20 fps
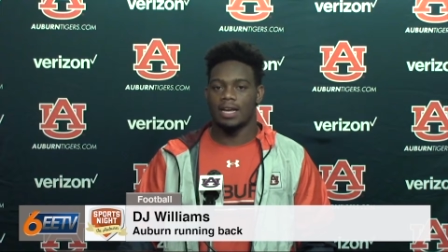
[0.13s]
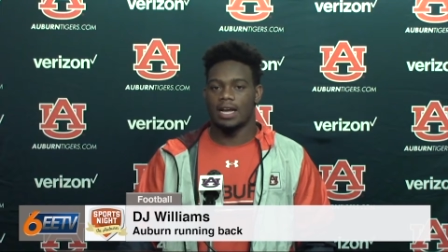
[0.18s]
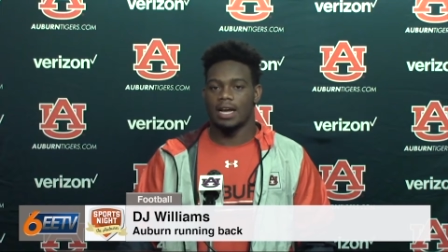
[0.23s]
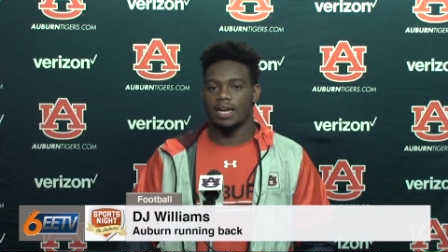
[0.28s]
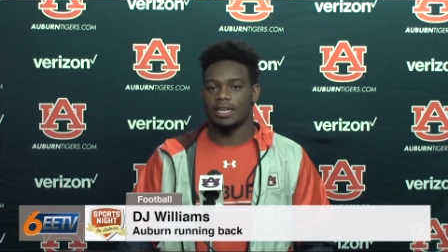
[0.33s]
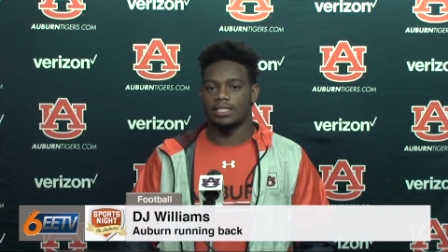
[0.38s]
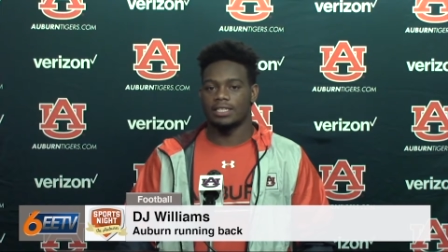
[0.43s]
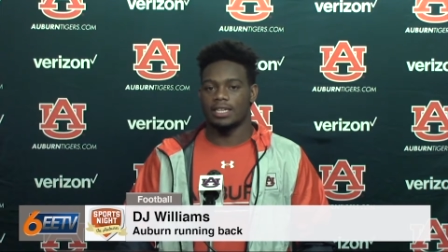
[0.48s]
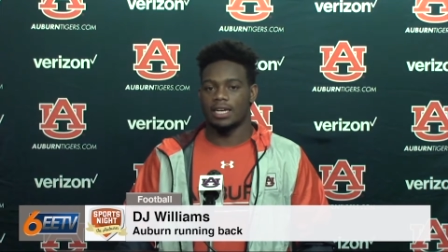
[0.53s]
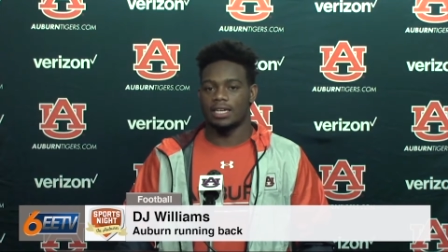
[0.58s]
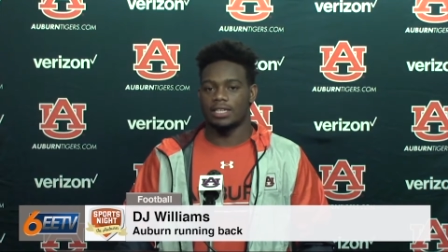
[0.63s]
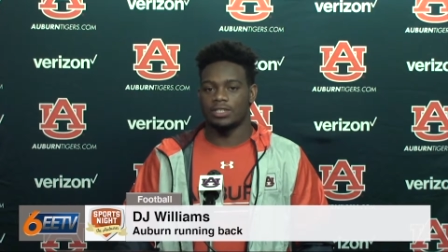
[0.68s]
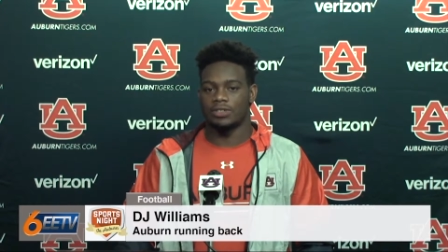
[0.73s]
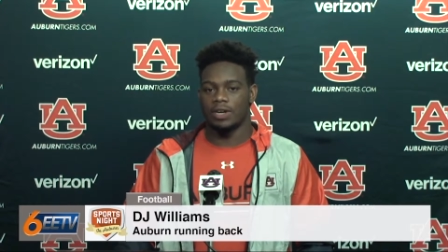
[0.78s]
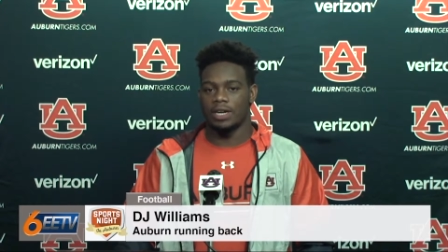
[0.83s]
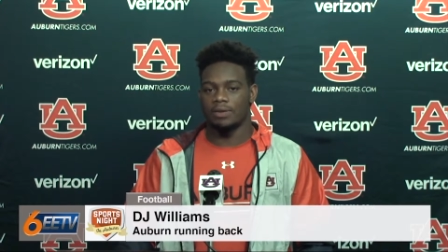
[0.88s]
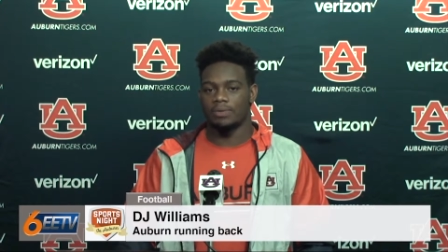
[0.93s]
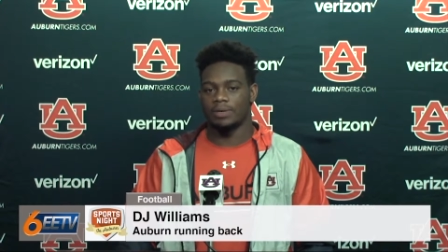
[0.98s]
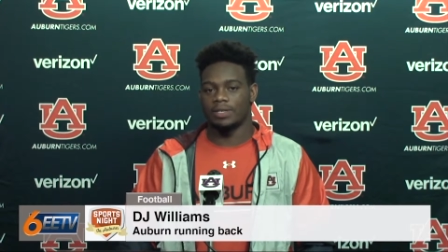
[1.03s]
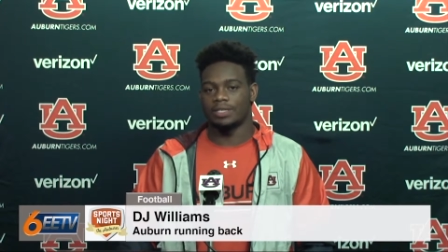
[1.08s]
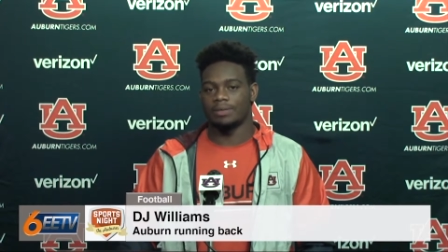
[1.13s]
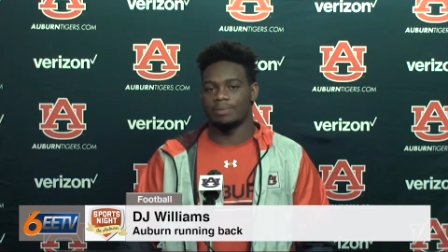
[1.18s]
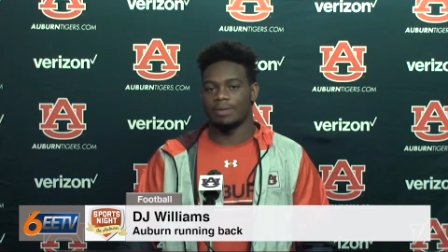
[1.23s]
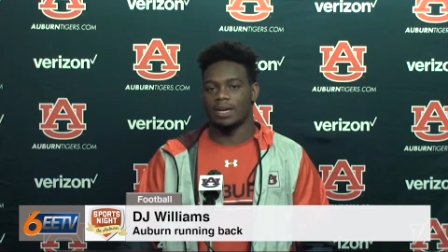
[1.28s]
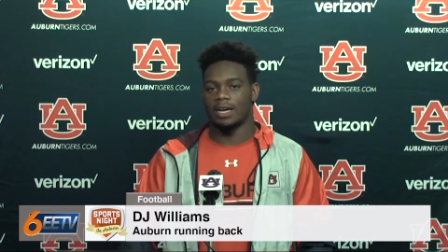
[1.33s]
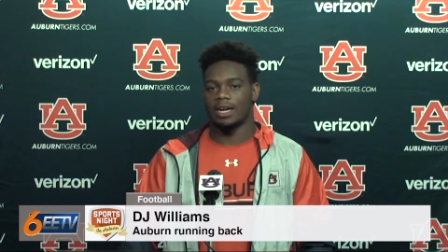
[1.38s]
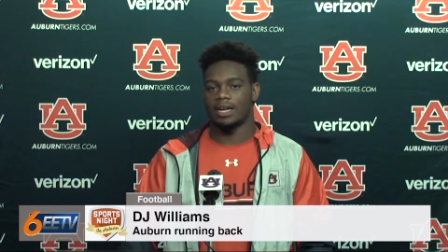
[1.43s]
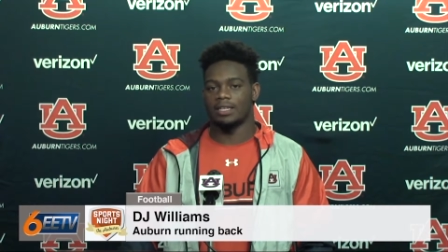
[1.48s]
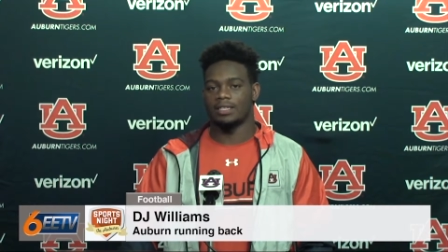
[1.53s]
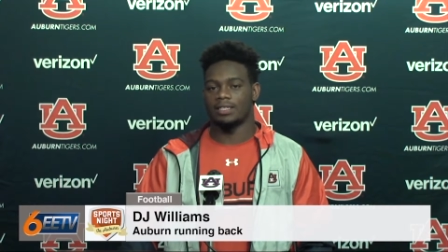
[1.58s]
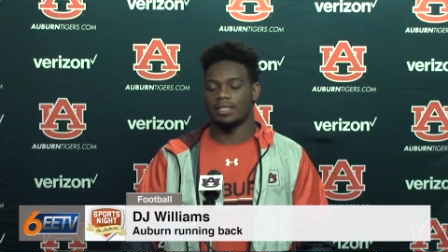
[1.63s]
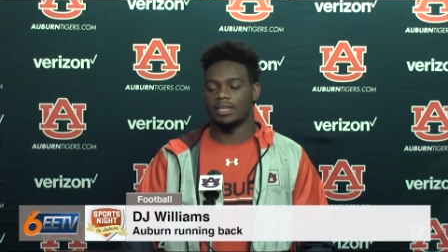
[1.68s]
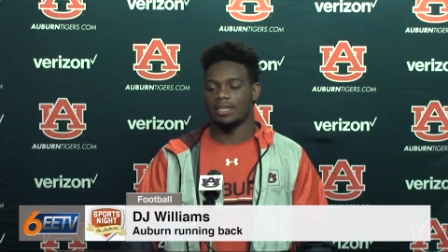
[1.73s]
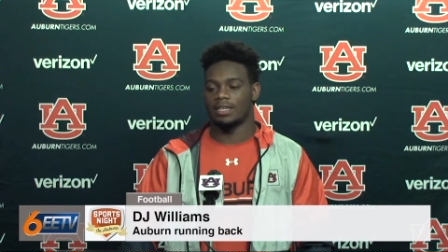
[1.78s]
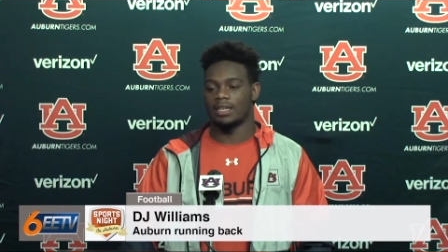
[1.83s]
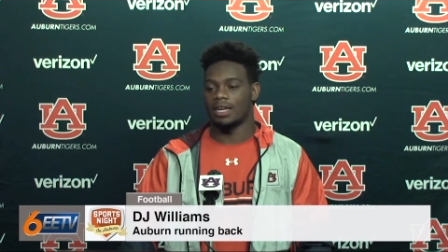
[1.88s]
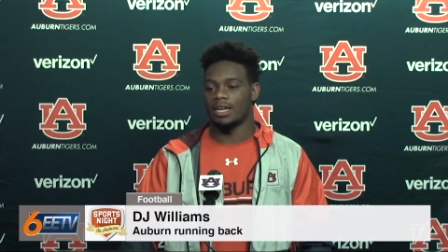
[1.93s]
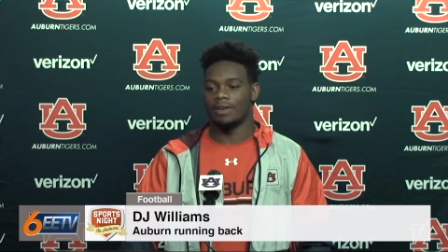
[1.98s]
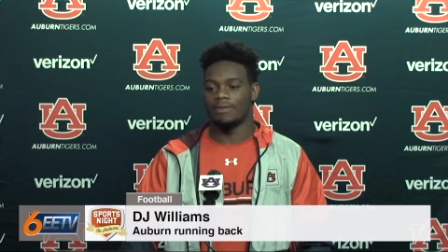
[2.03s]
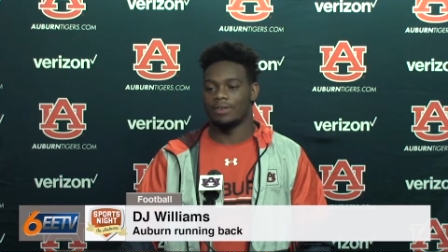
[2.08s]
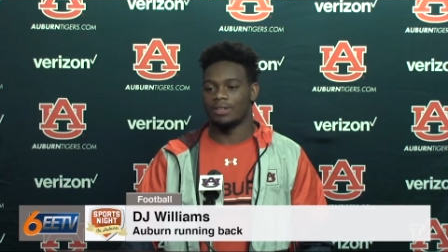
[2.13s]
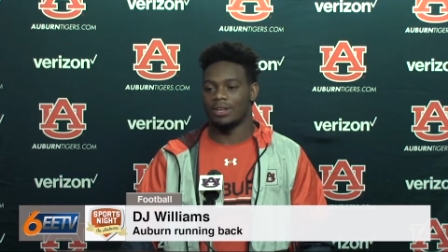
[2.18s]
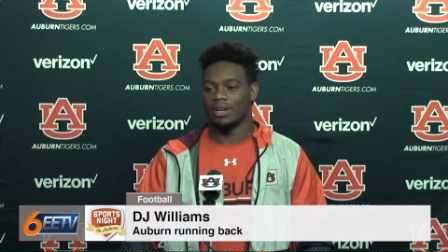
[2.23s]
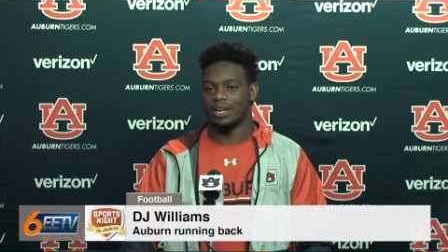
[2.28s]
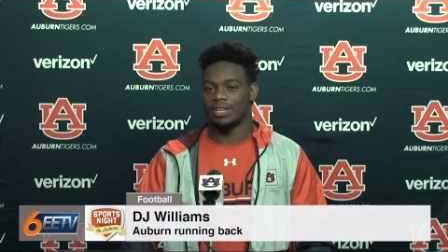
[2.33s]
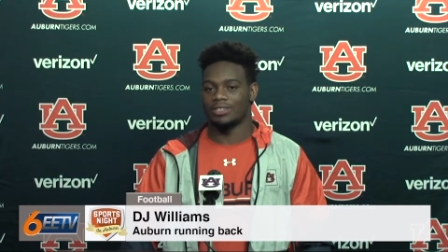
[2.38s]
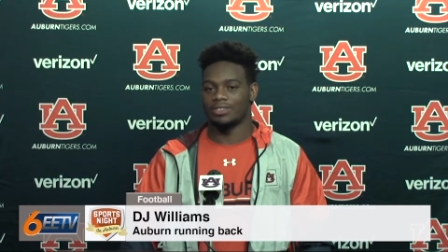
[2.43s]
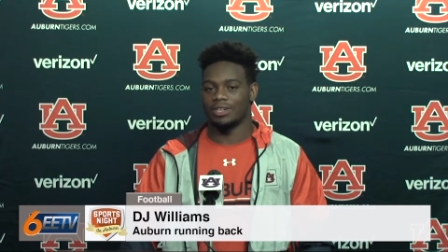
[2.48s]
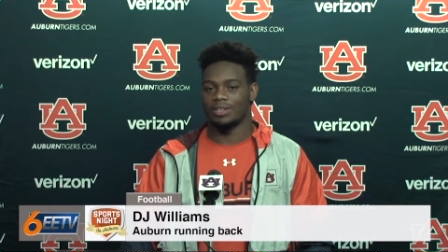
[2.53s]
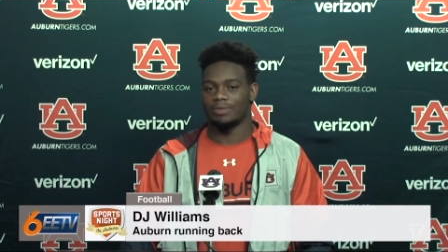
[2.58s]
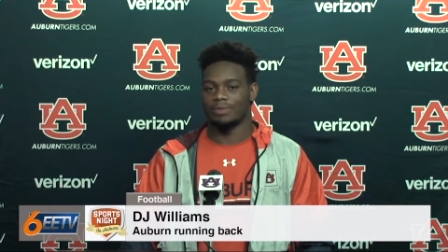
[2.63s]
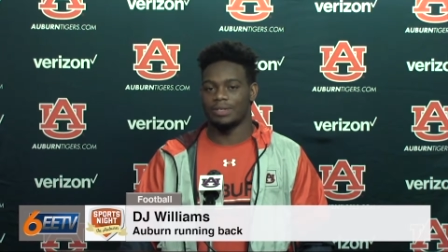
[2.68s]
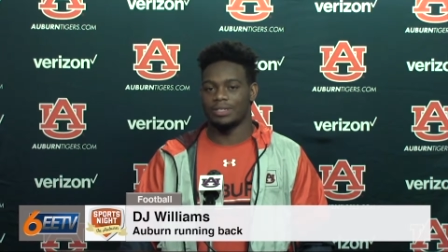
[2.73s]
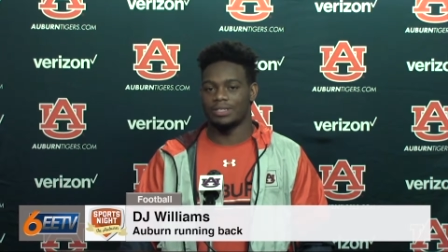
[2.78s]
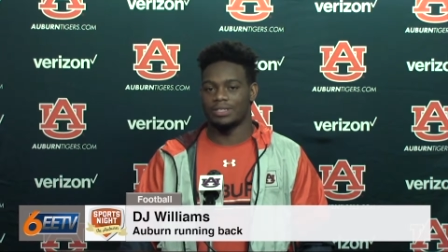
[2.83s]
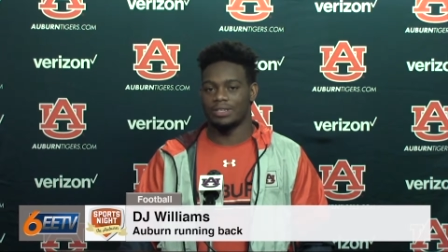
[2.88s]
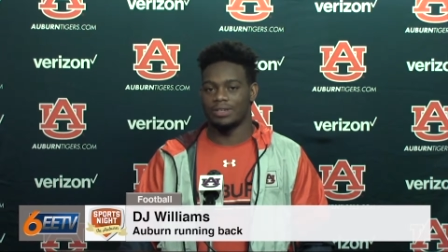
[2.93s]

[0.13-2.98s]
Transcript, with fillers: actually I trained with some guys that I never thought I'd train with.